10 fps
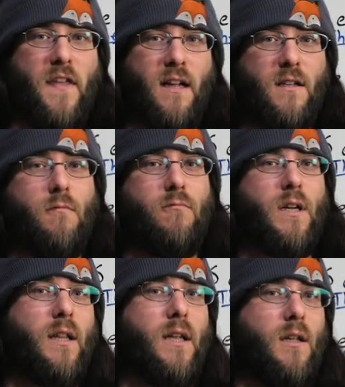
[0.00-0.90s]
things
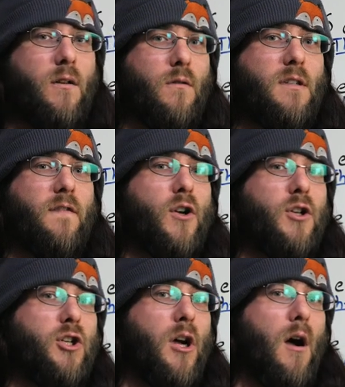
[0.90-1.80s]
really used for
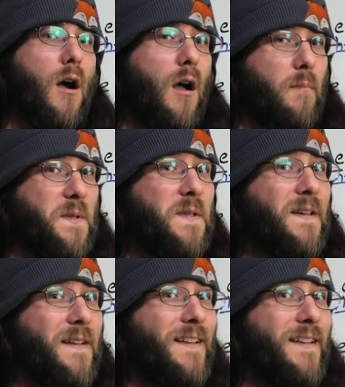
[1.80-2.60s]
jobs.